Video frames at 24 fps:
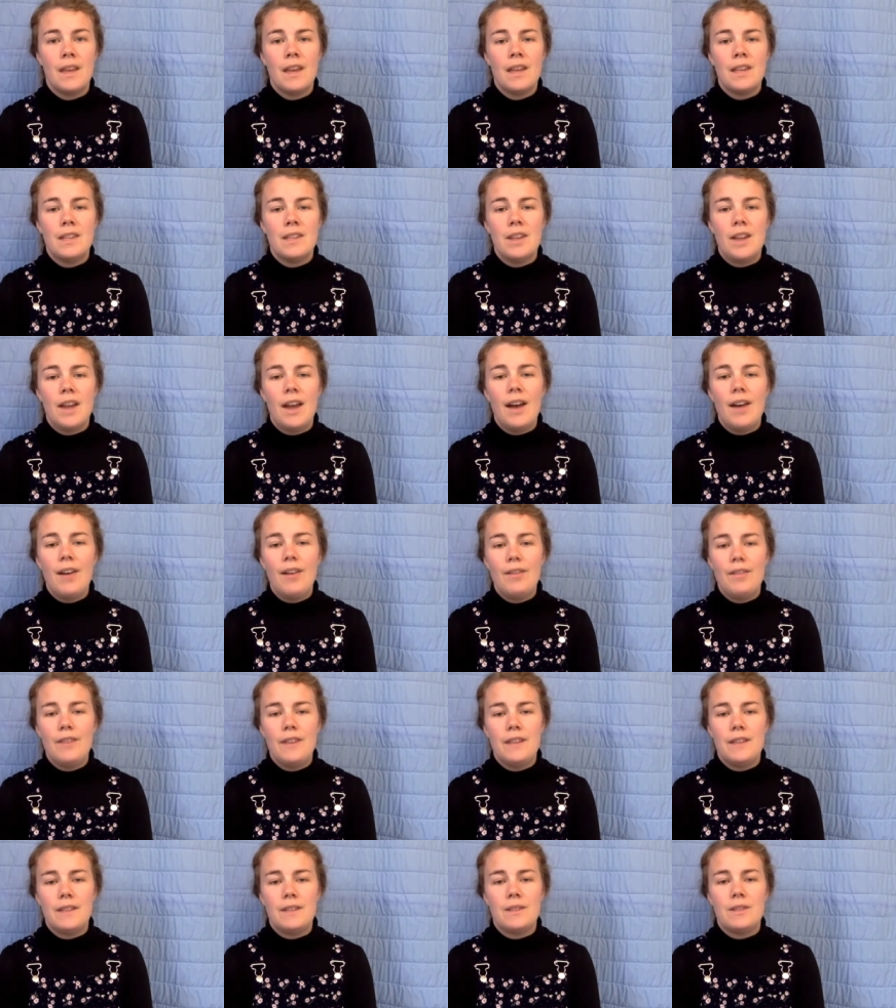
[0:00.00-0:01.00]
So, out of
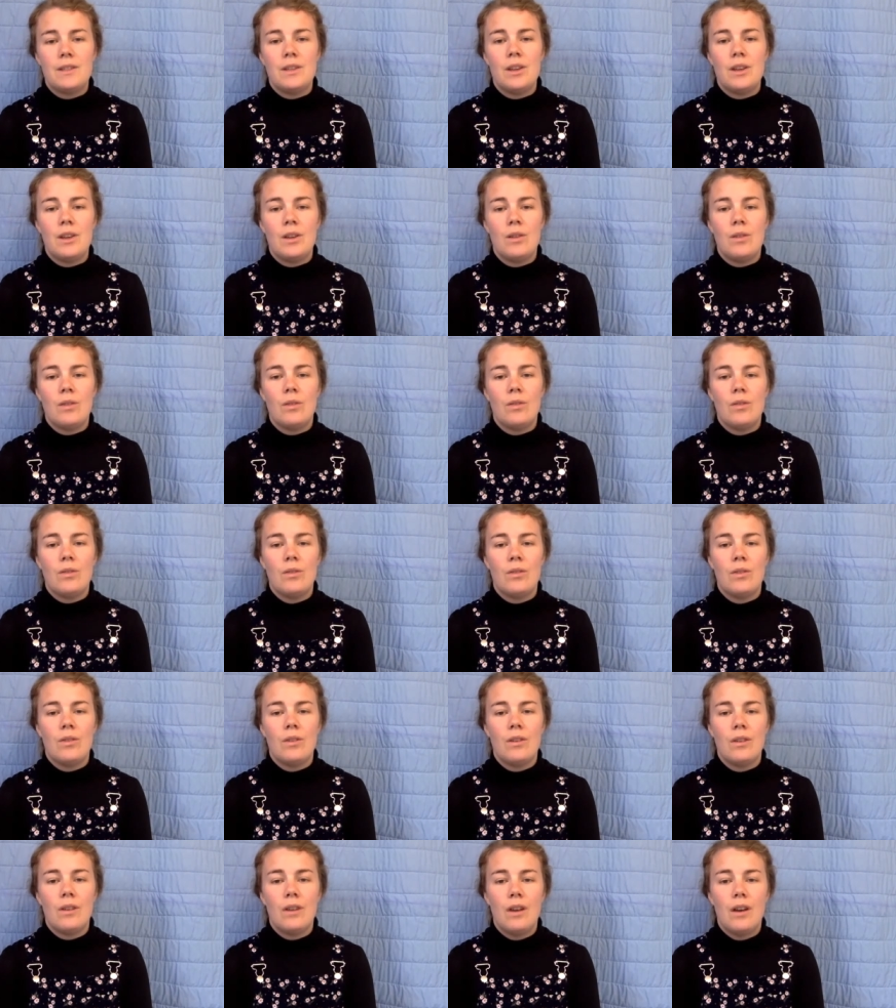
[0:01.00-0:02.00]
these two,
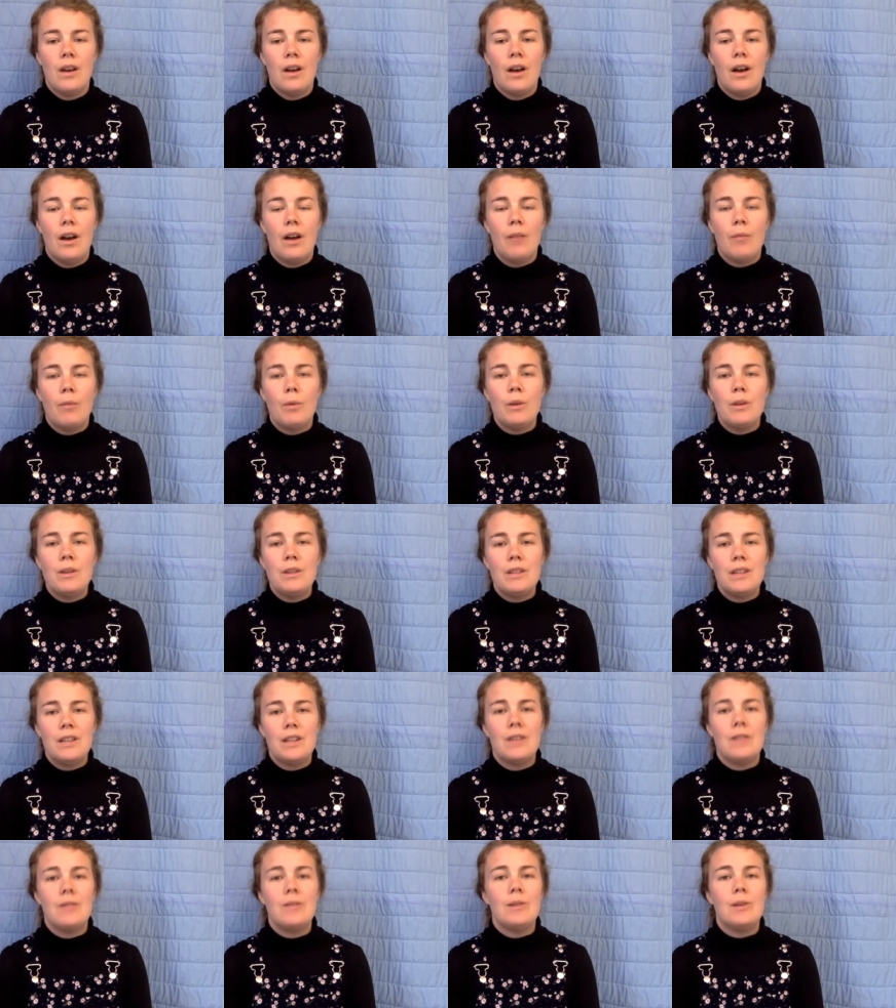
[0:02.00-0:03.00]
I wonder
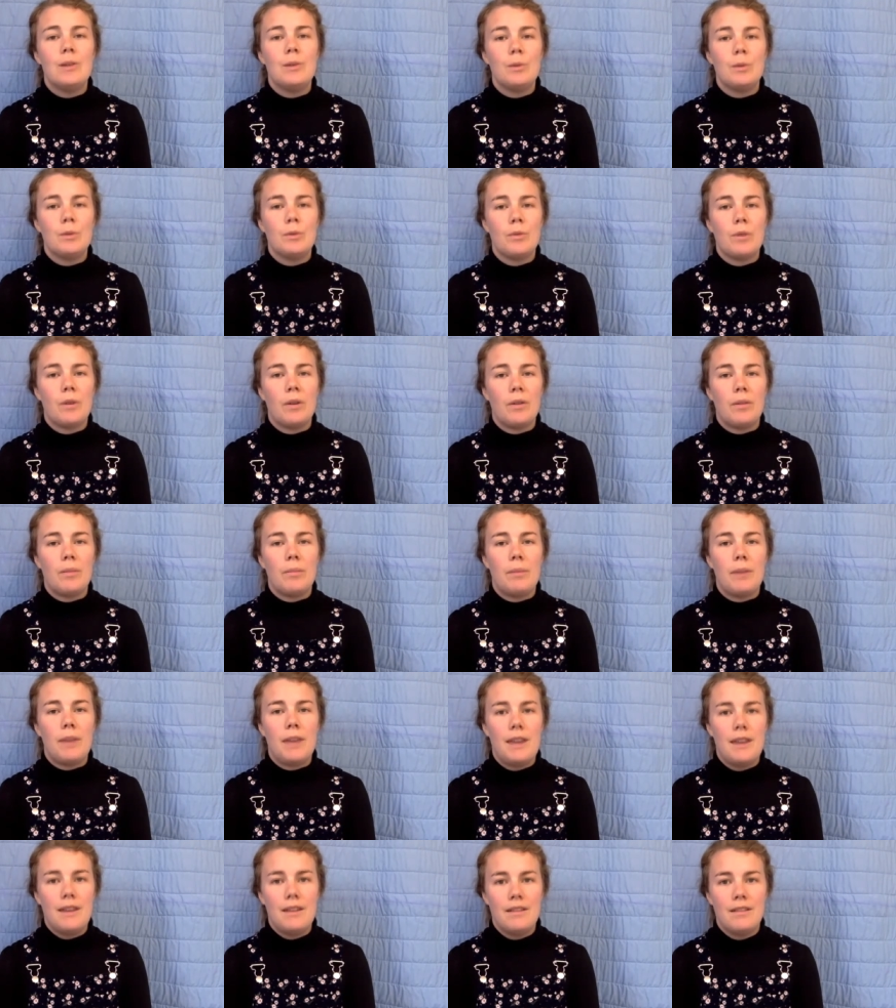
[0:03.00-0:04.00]
who you would rather
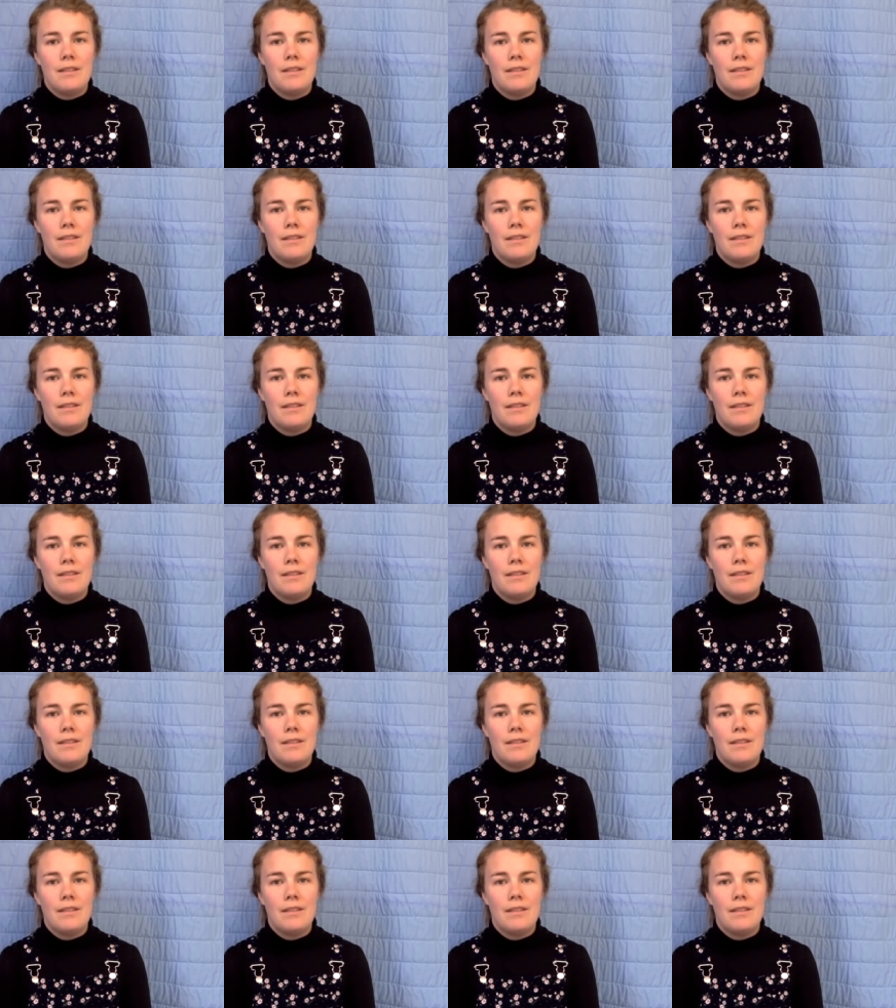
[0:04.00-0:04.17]
be.